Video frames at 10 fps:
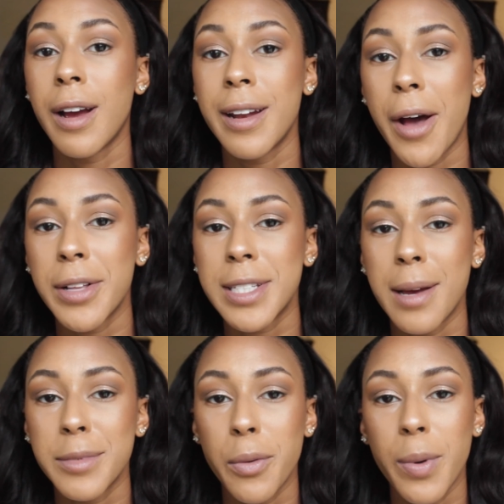All right, now it's
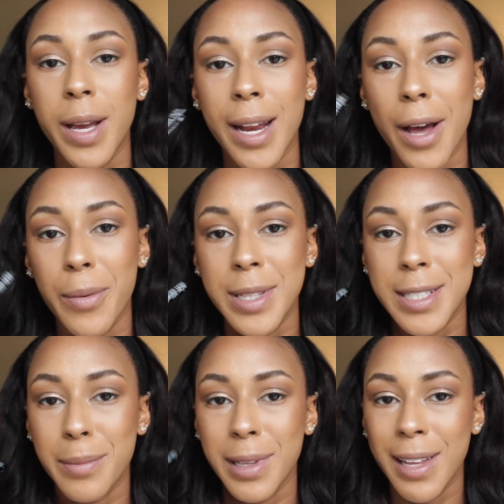time to wing it out with
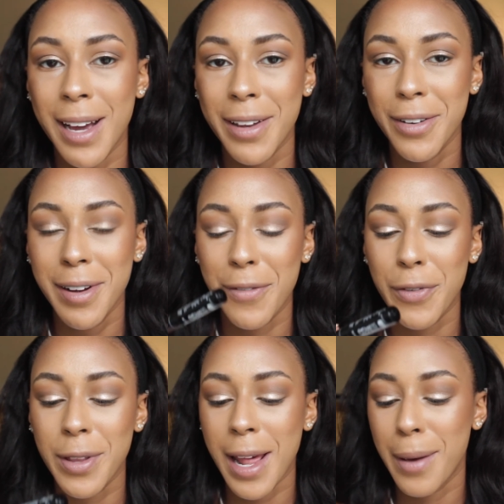some liner, and
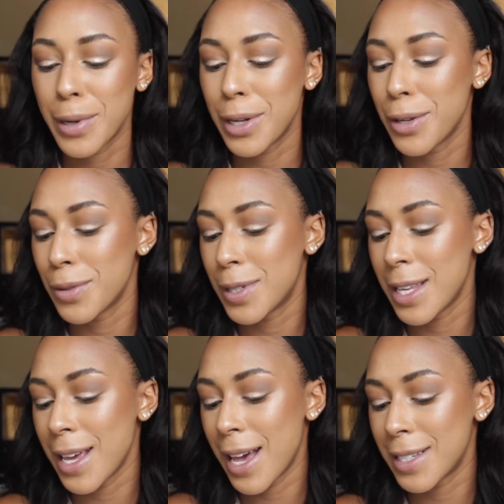for that I'm going to use
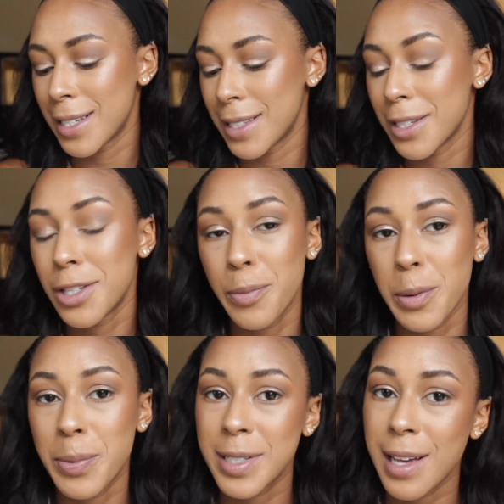the Essence
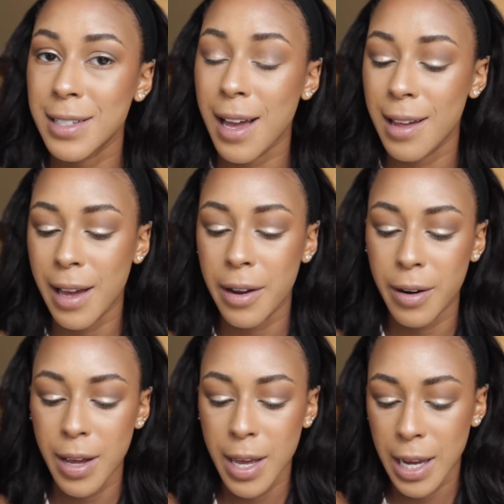Super Precise
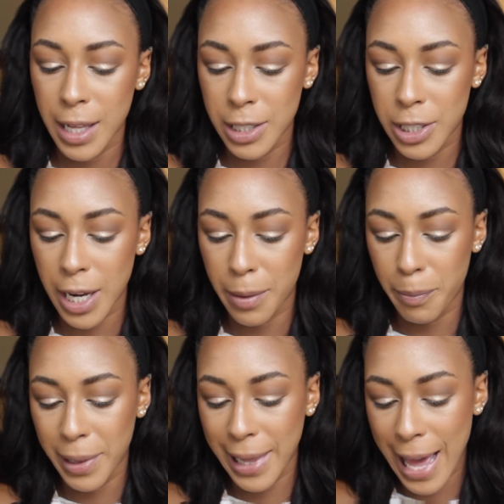Eyeliner in the shade
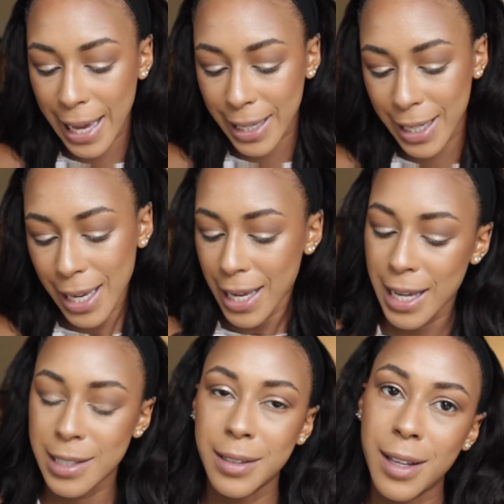Black.
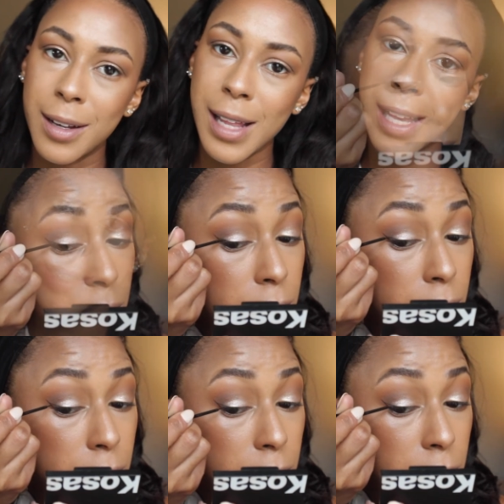It's
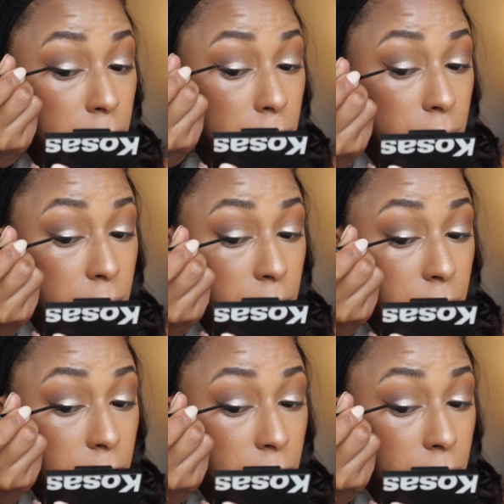long-lasting and
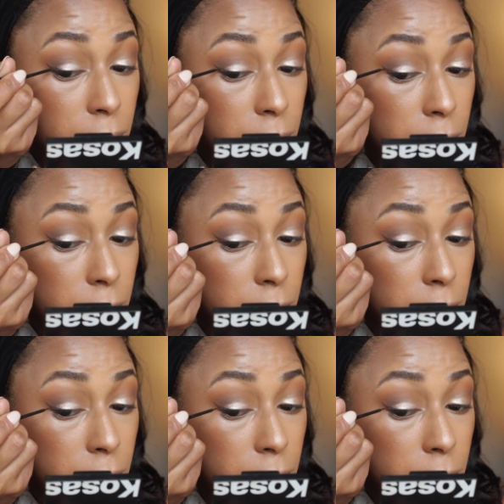waterproof. All